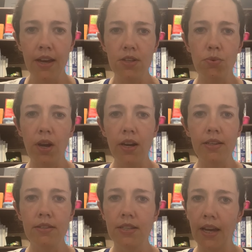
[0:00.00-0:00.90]
as well
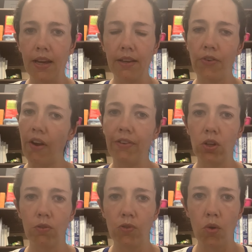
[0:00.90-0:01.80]
as
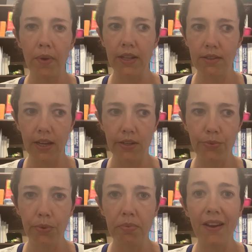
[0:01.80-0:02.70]
graphical format
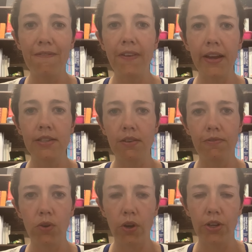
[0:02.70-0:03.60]
that would be
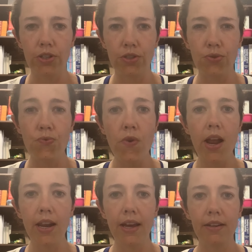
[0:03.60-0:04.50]
effective for coaches to
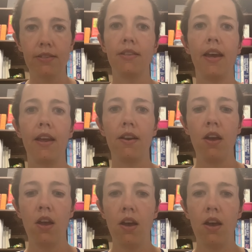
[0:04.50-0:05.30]
really understand